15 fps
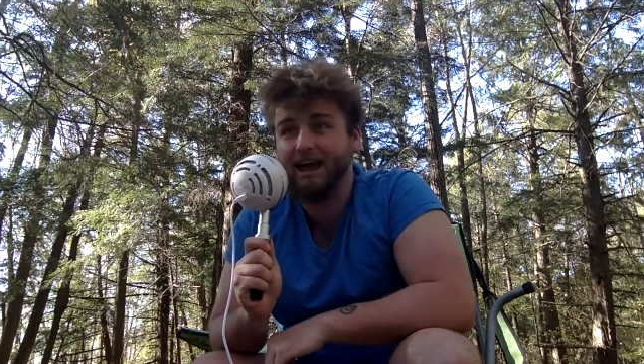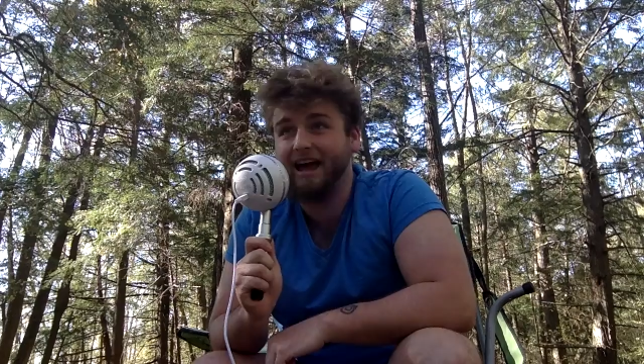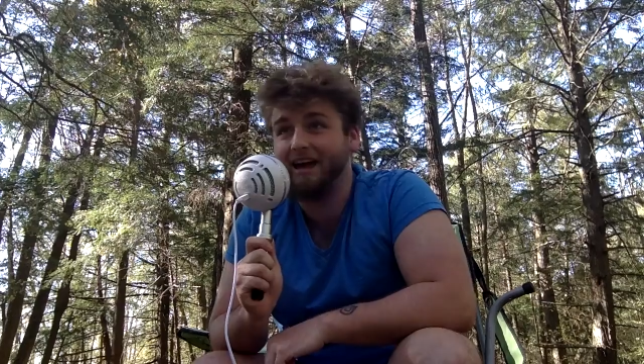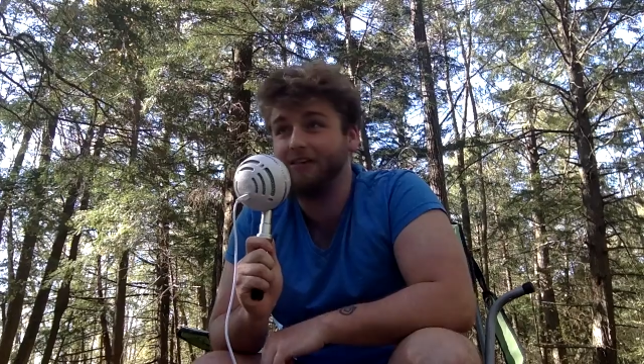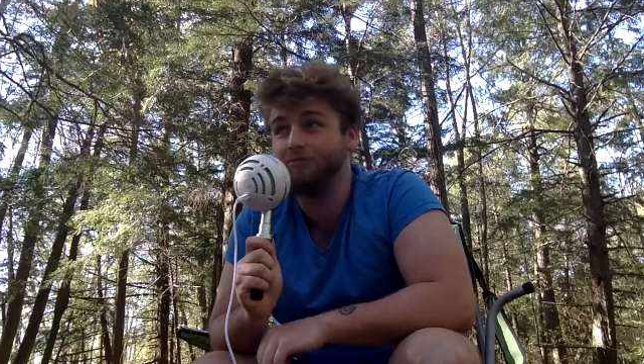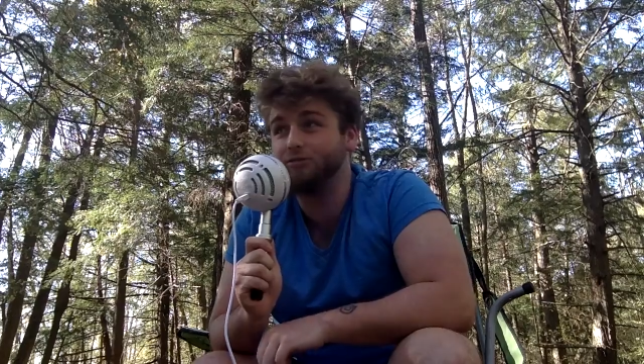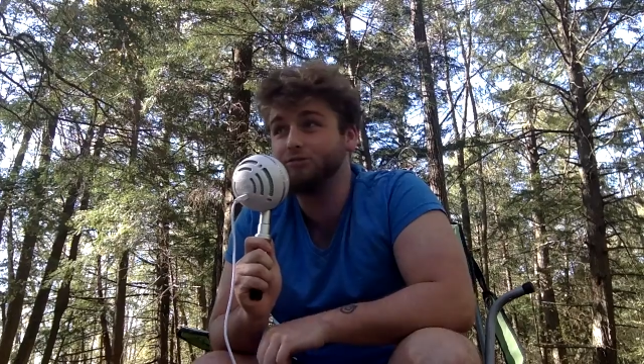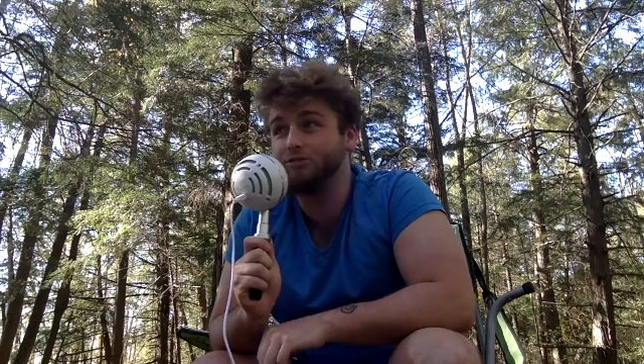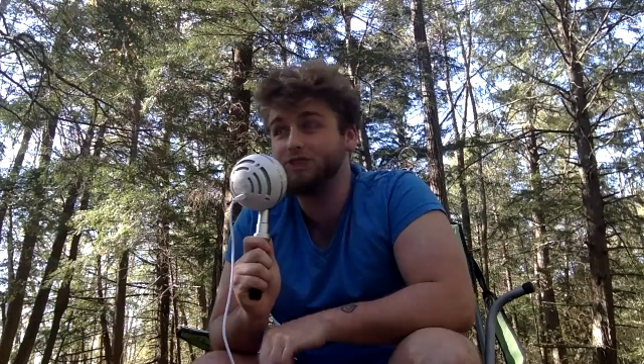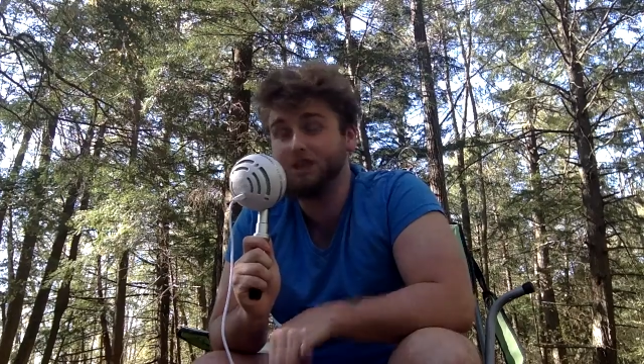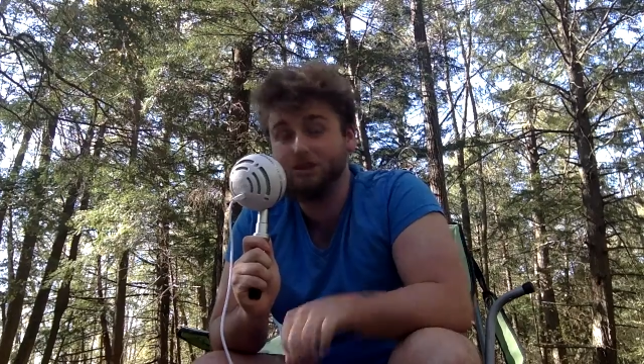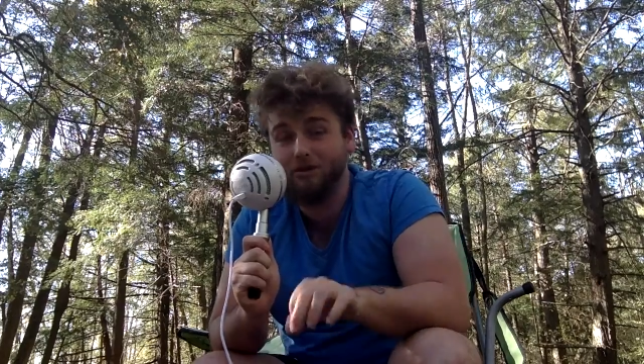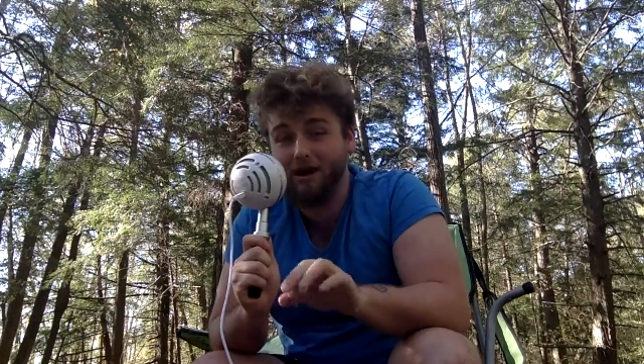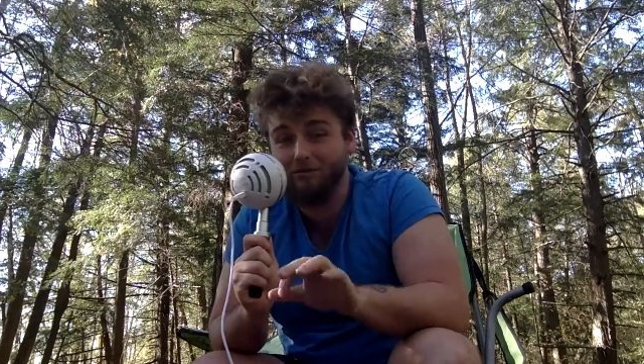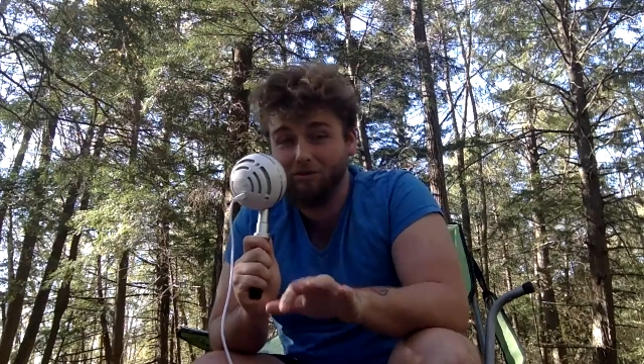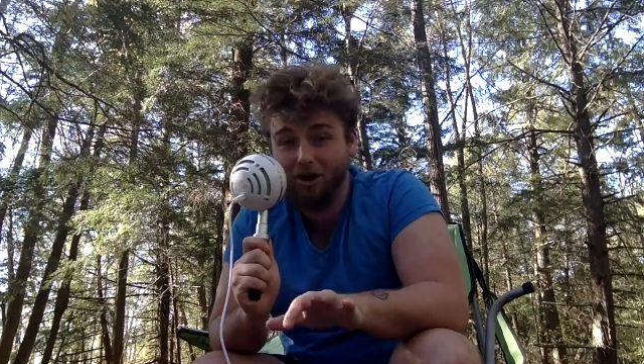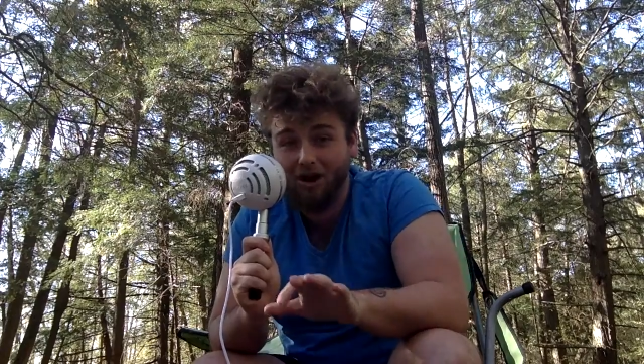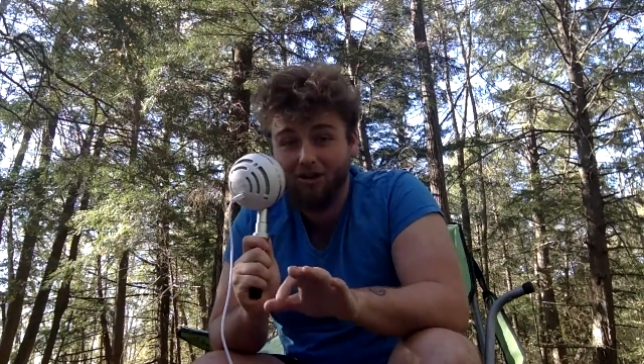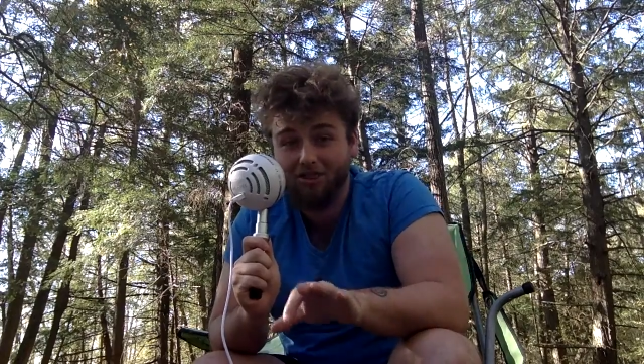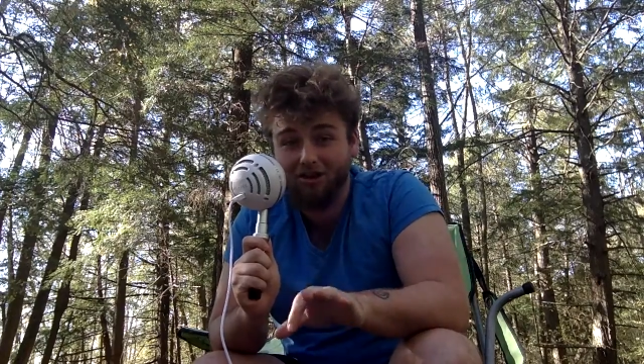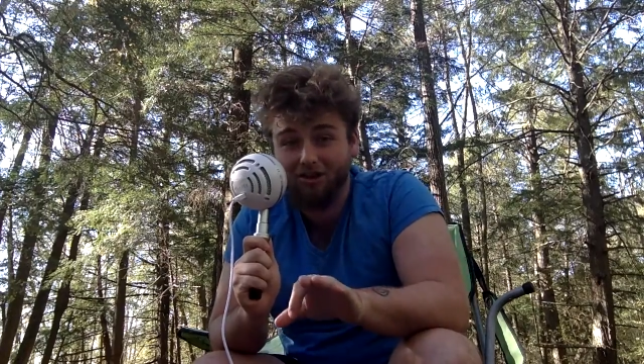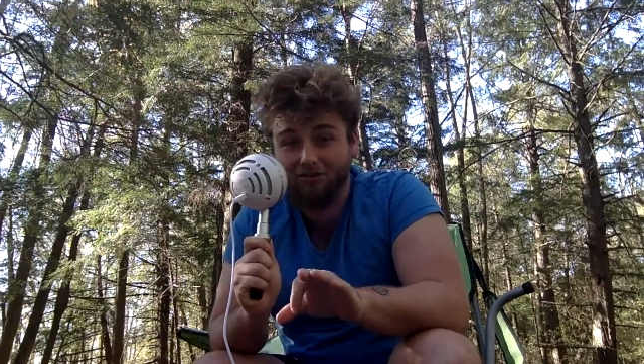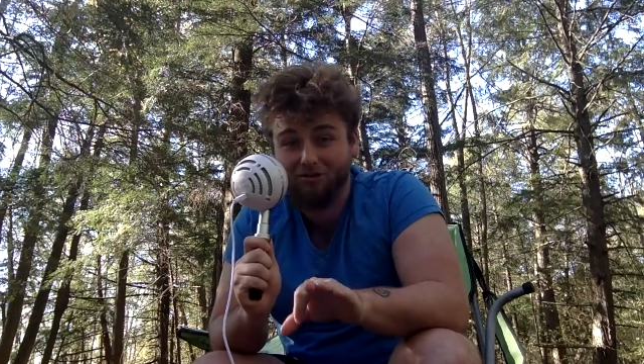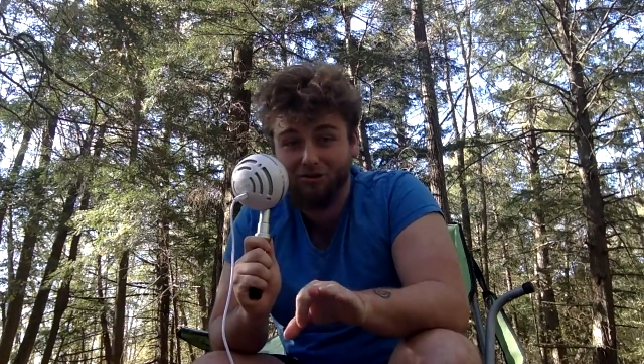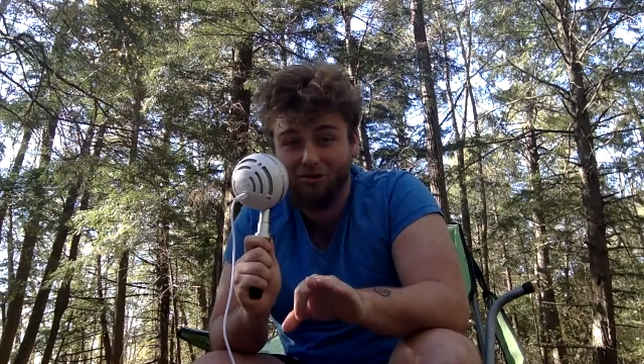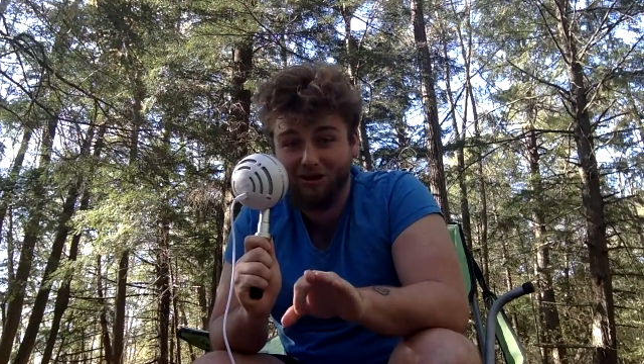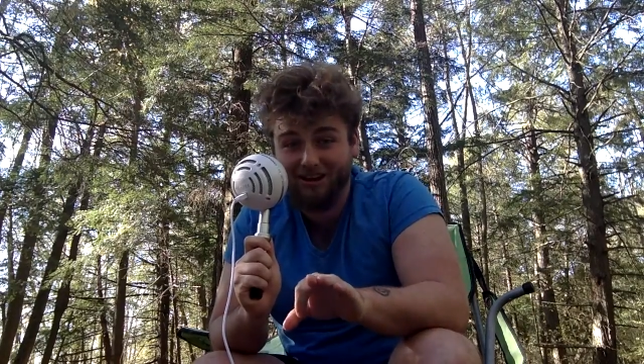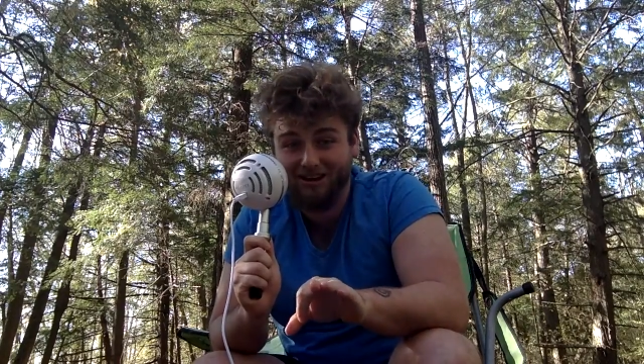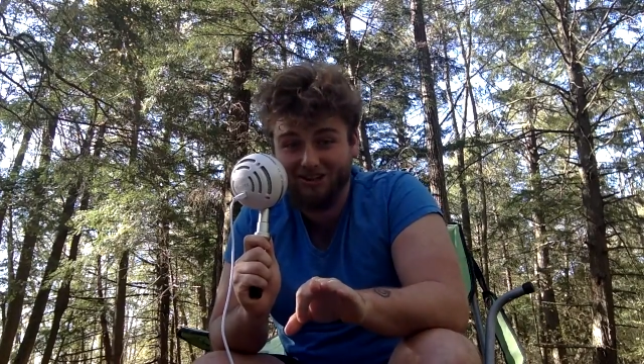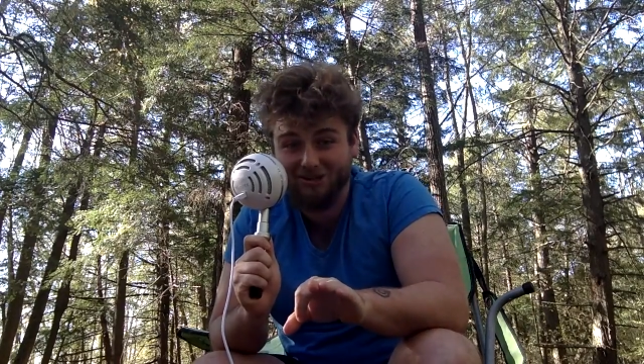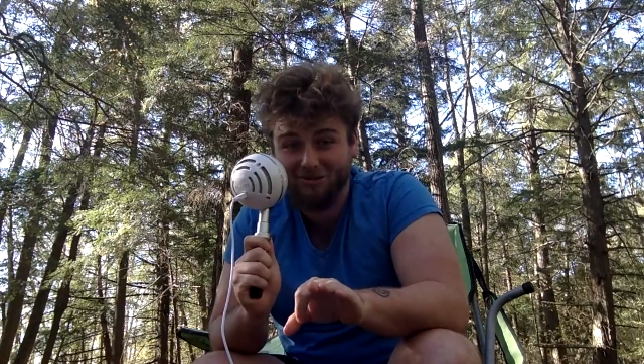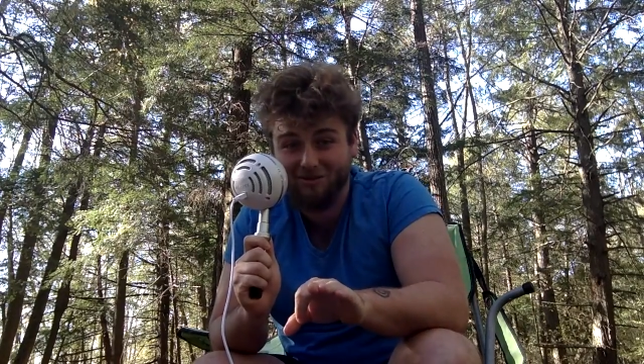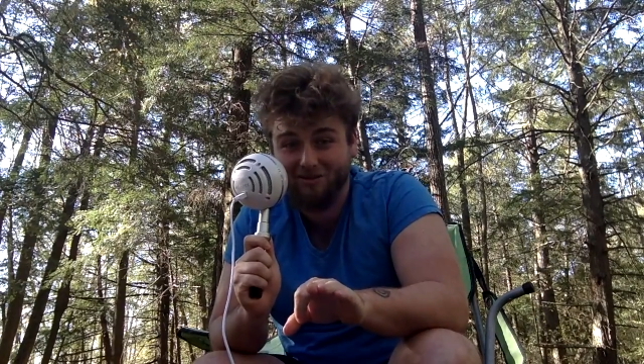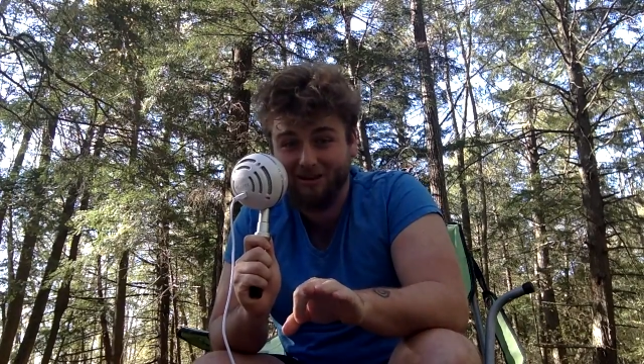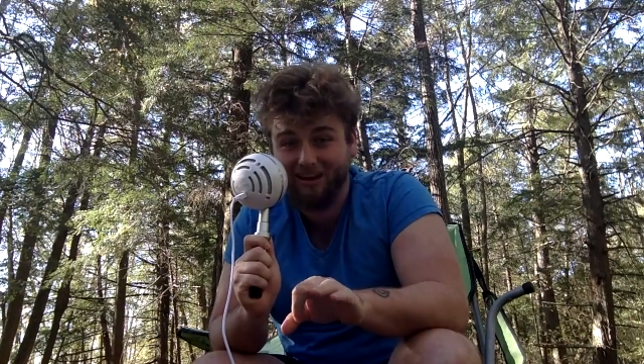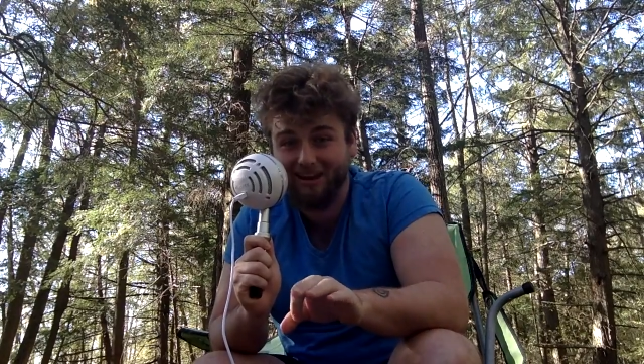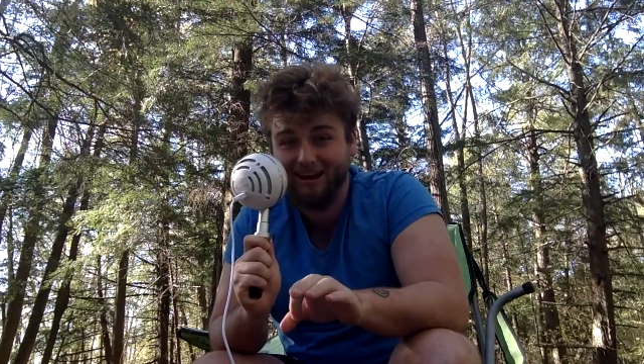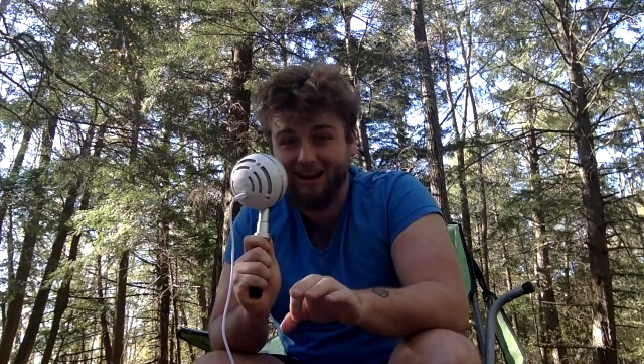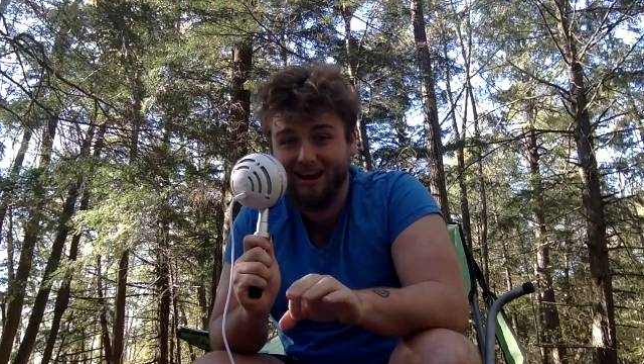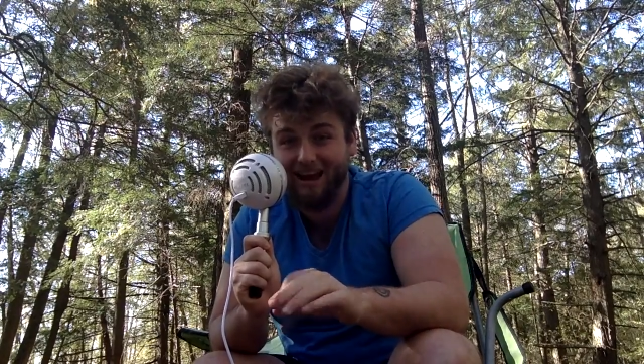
And if you say you have not thought of quitting swimming,